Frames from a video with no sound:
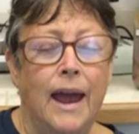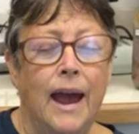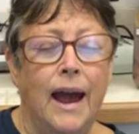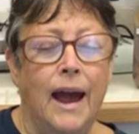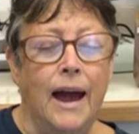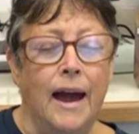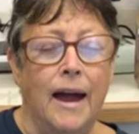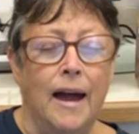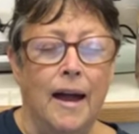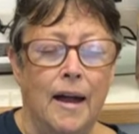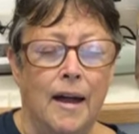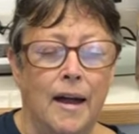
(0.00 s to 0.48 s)

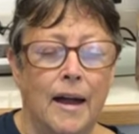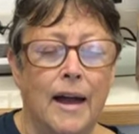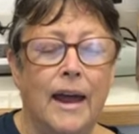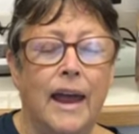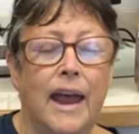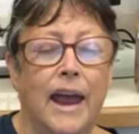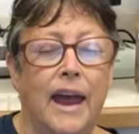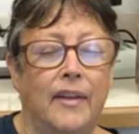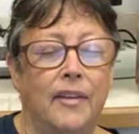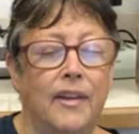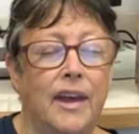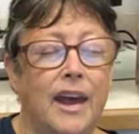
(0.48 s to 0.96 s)
Uh,
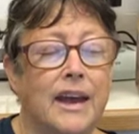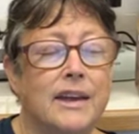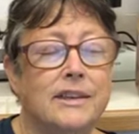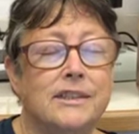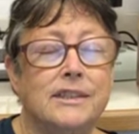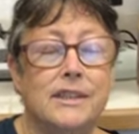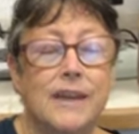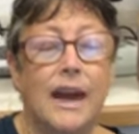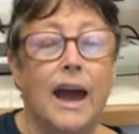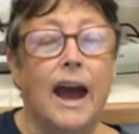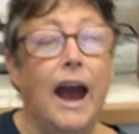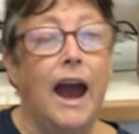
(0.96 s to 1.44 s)
and
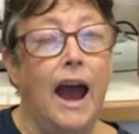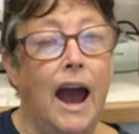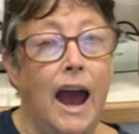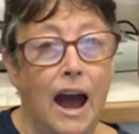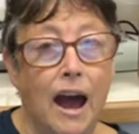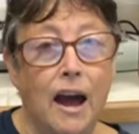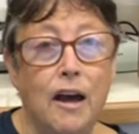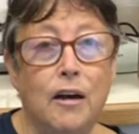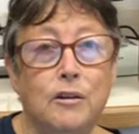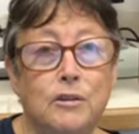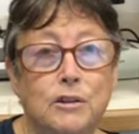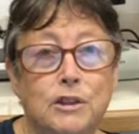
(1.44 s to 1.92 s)
that's
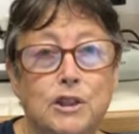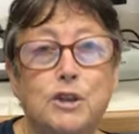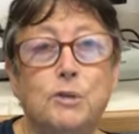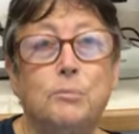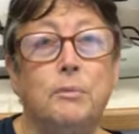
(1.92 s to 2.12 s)
how to